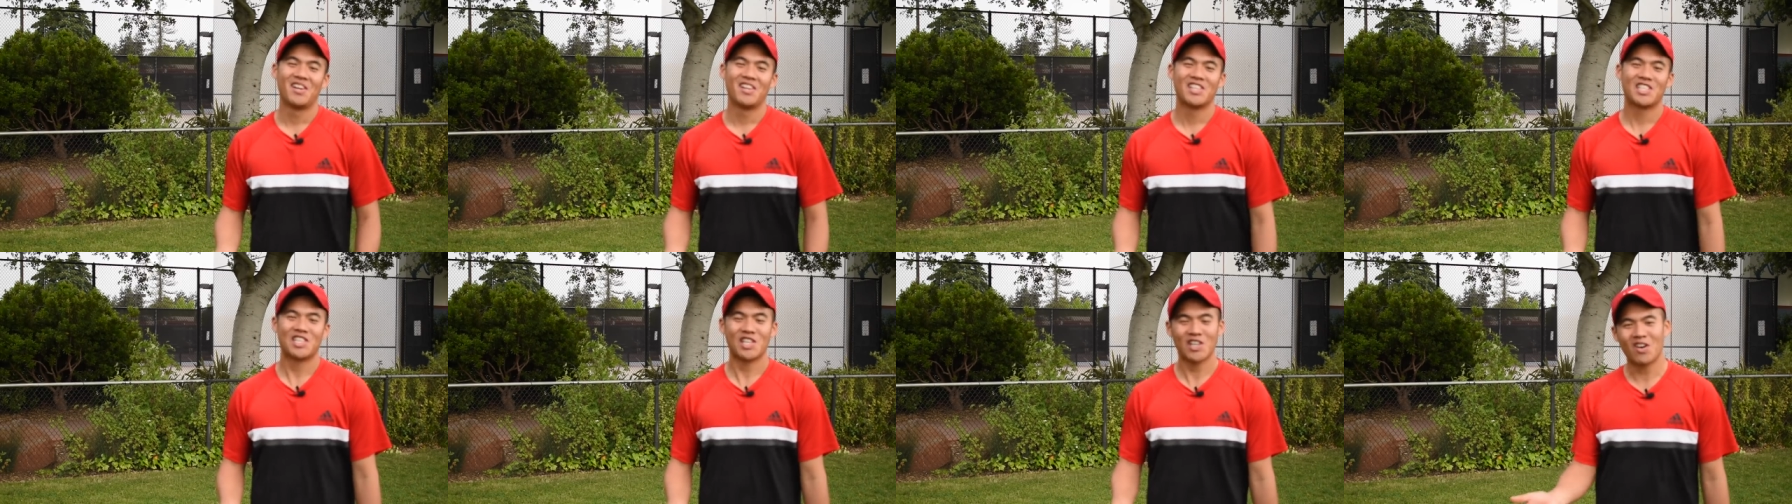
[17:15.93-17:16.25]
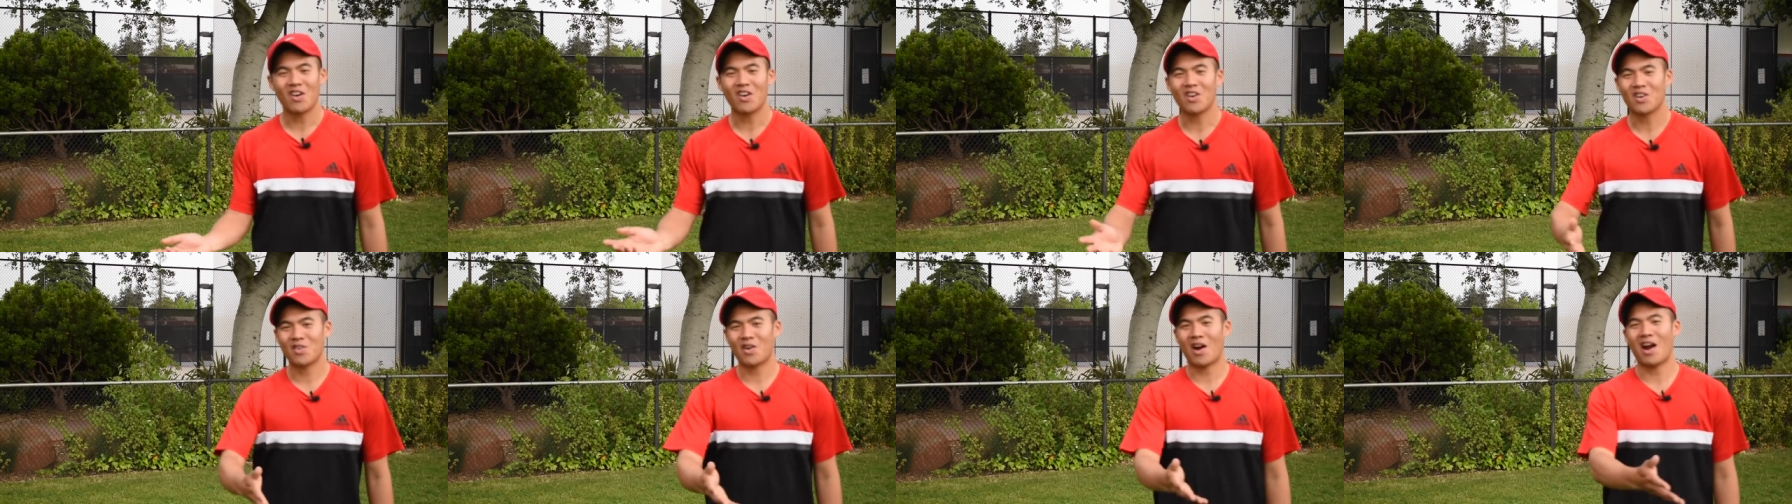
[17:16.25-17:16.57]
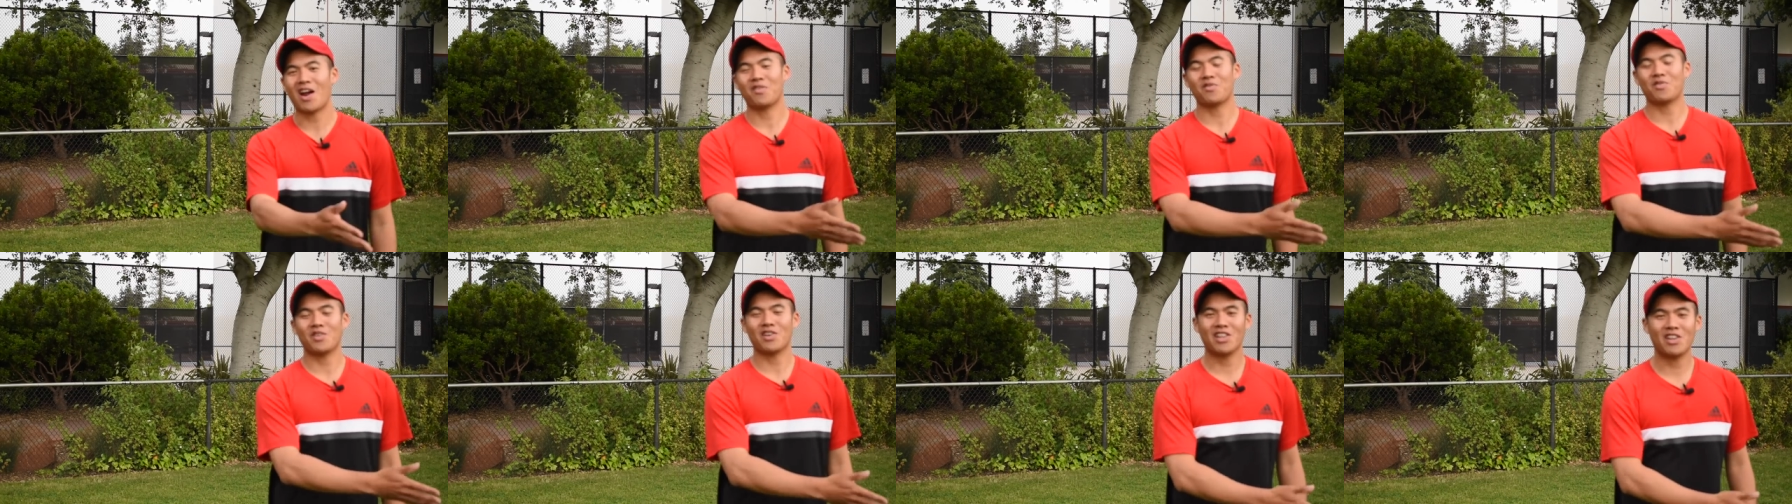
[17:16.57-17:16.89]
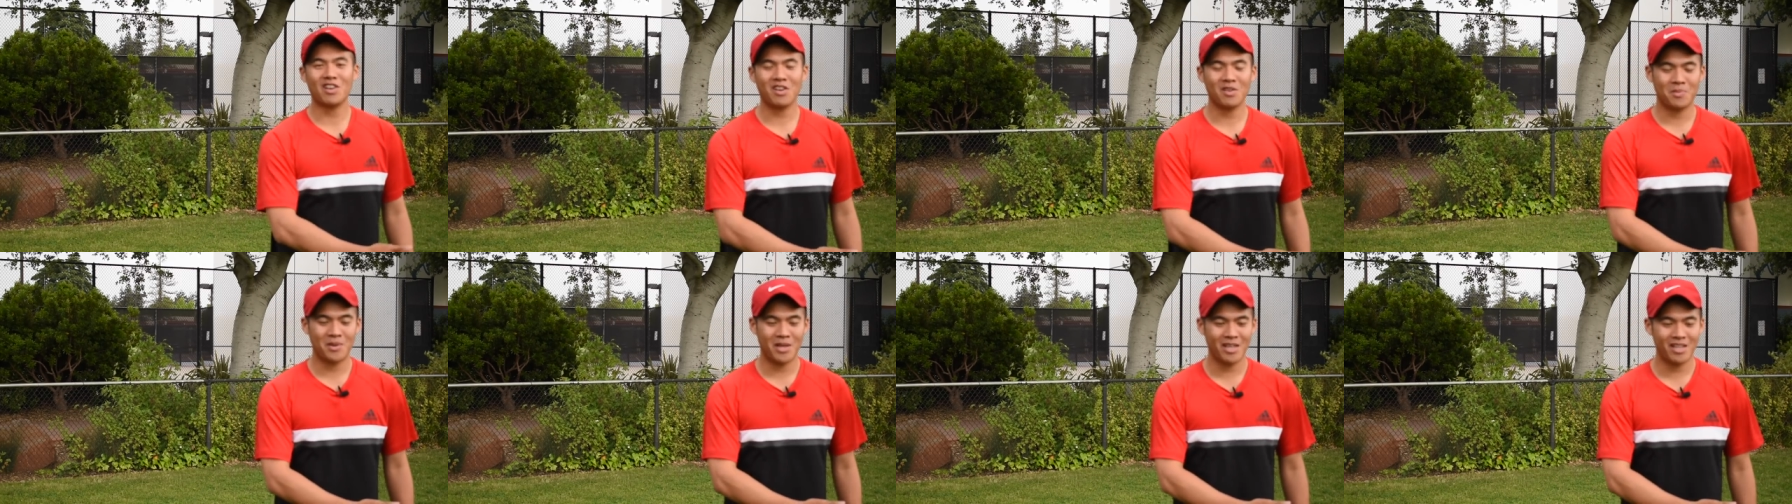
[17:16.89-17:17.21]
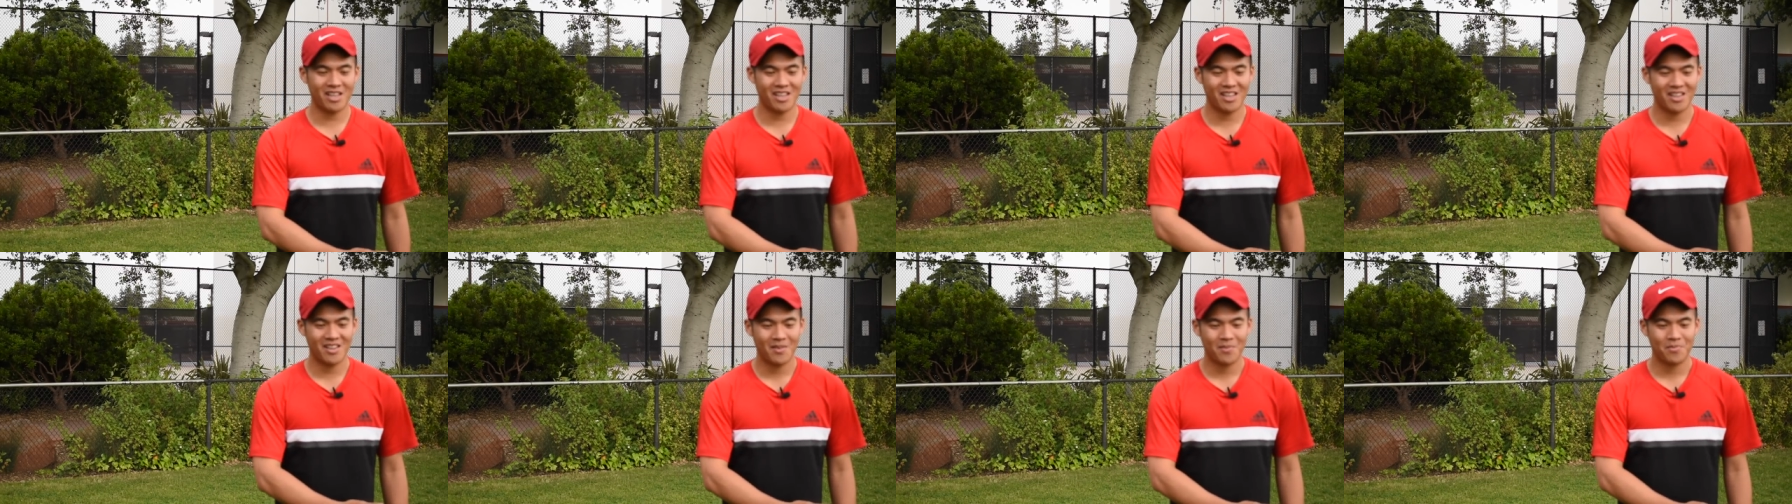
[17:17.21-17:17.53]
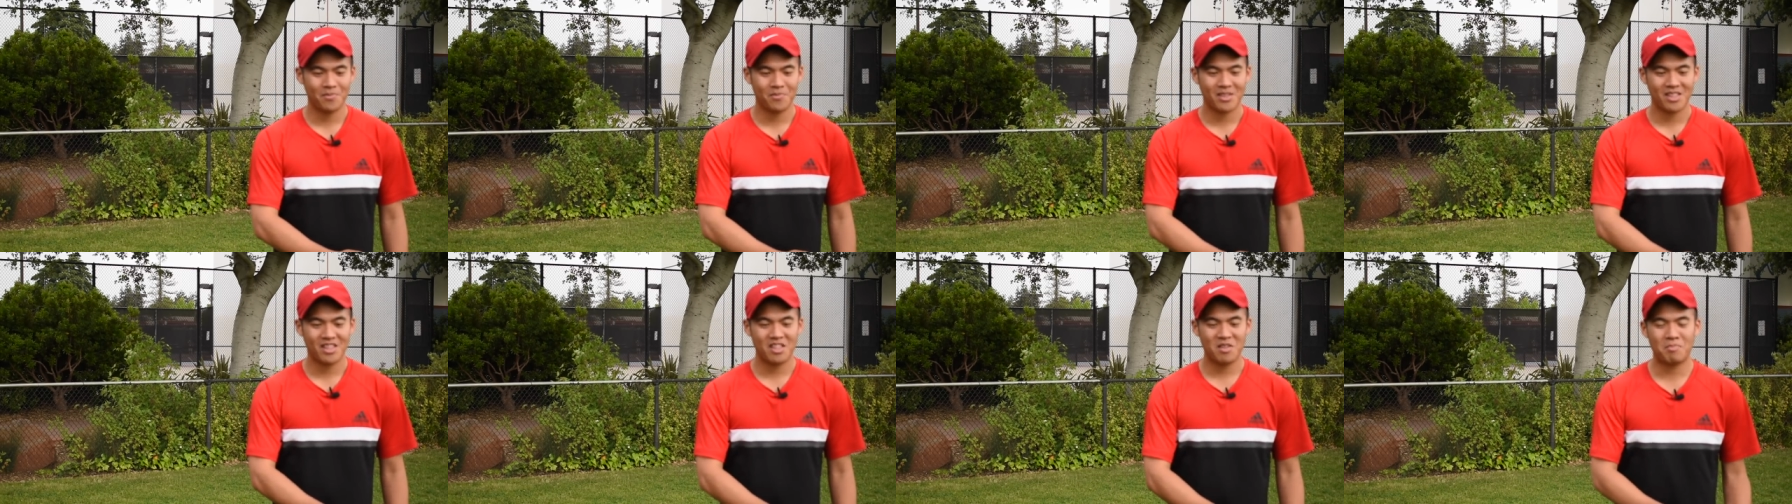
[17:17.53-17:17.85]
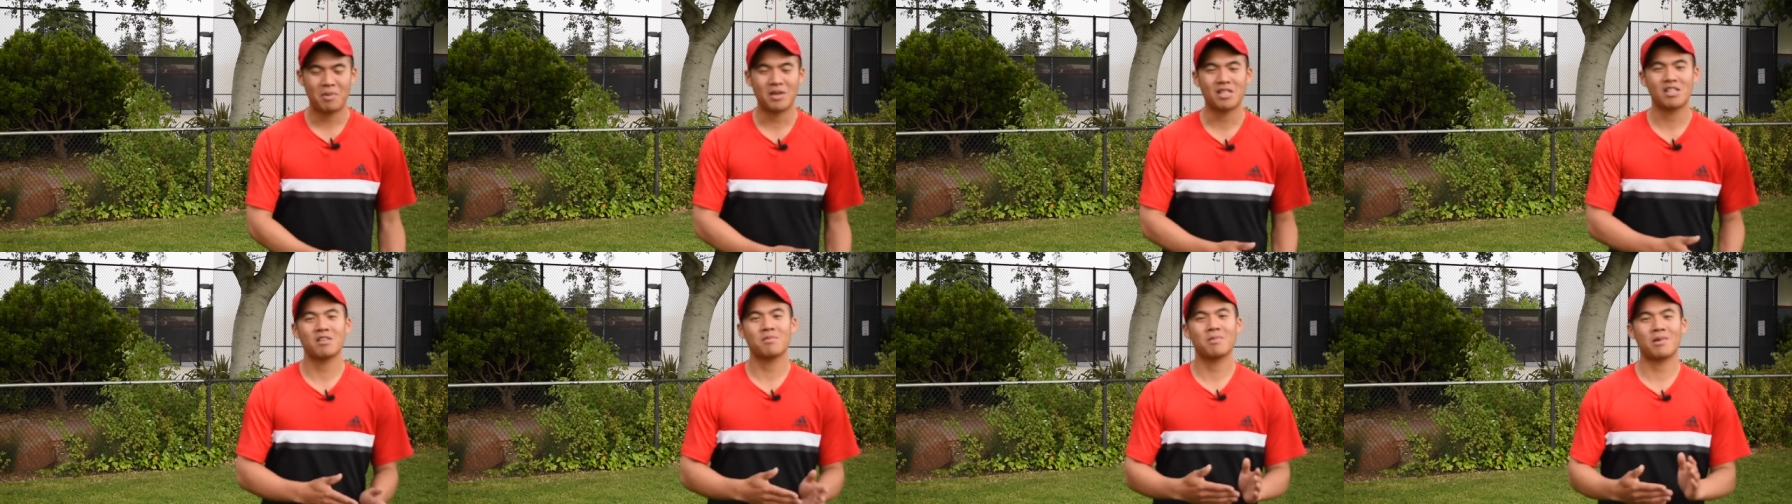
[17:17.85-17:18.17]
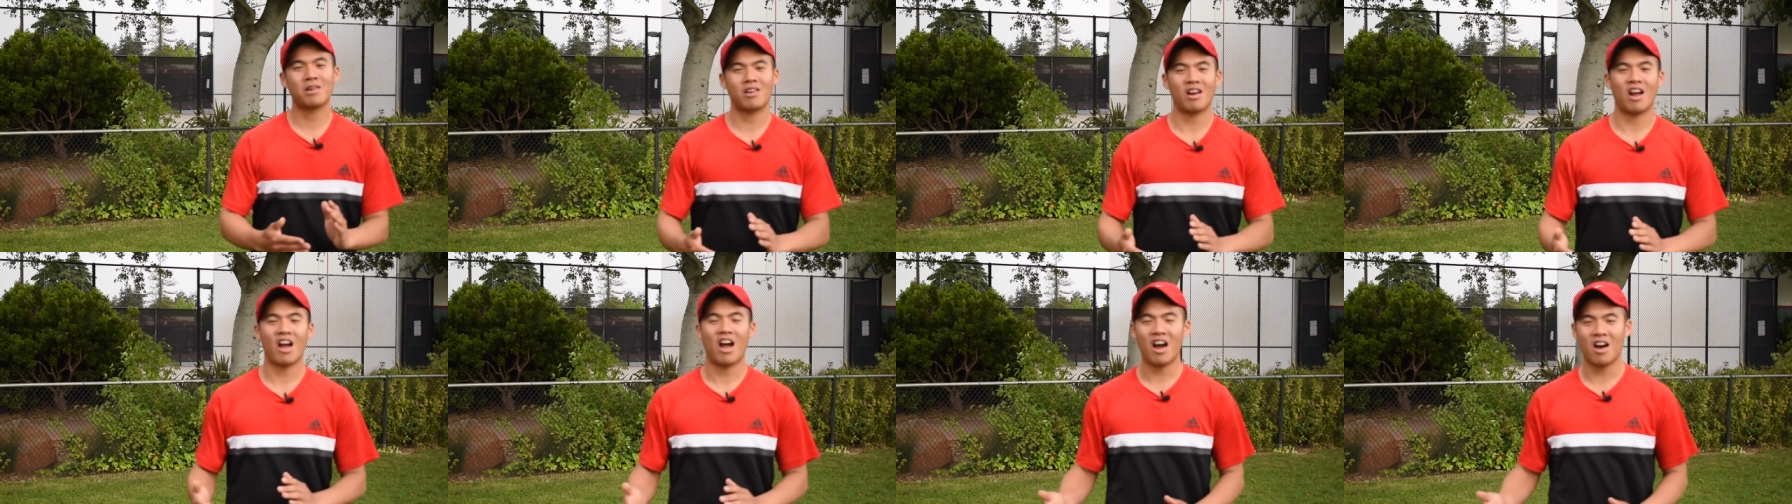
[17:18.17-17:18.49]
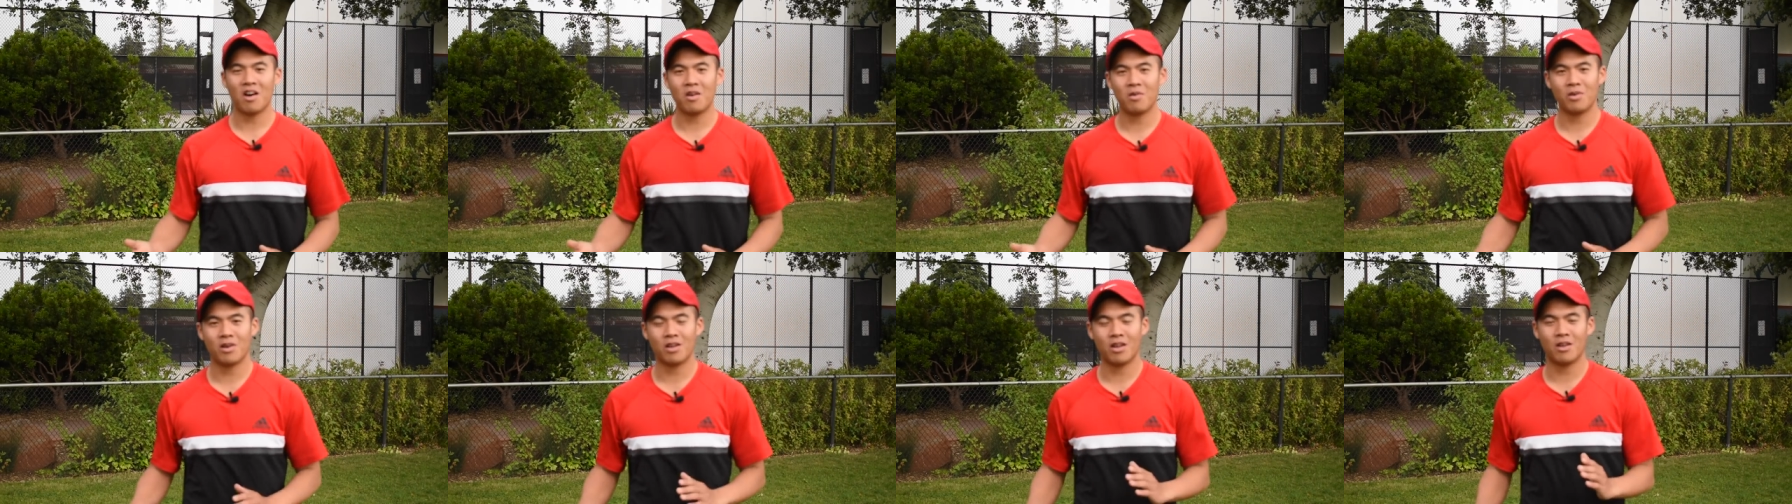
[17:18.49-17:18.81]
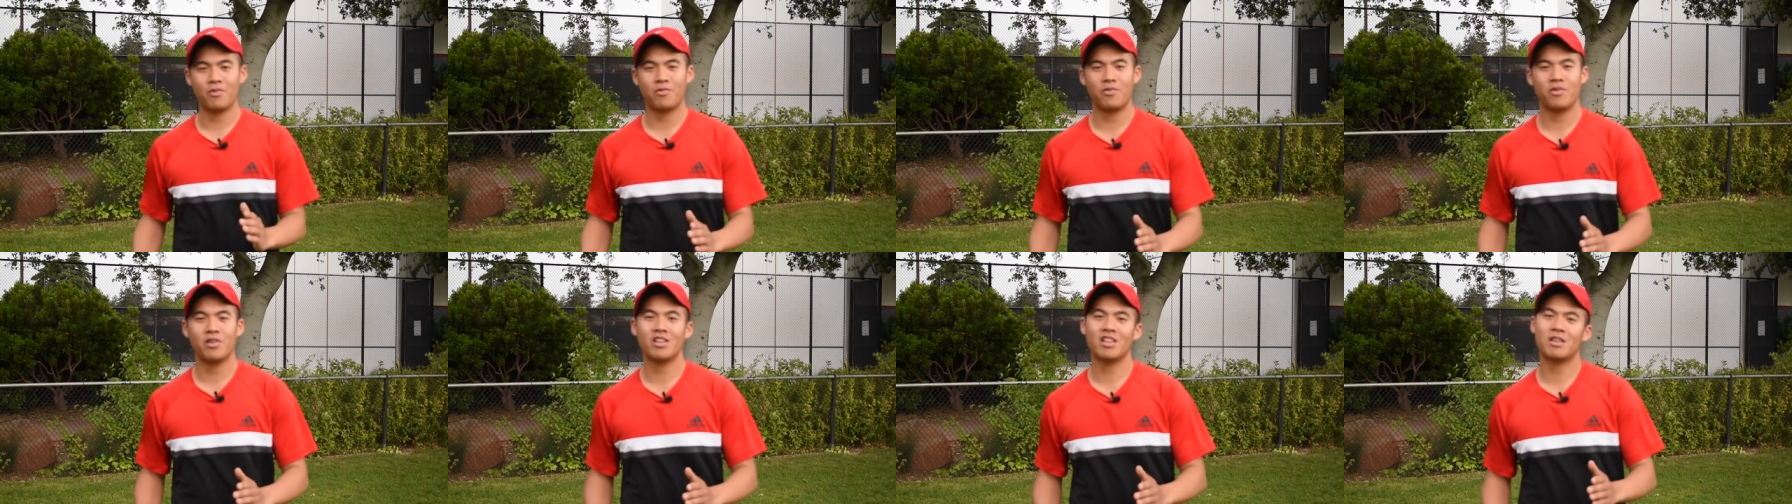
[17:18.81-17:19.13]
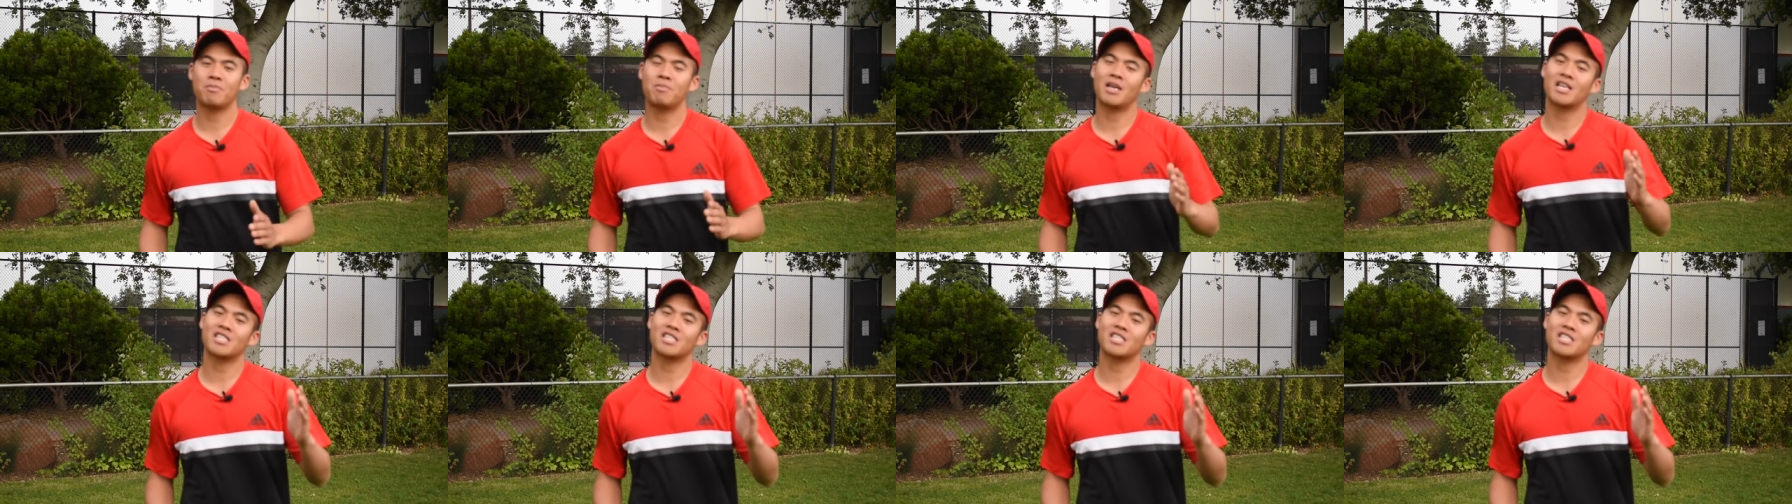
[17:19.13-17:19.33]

sure, I'll cry for a little bit, but no matter how well I'm feeling,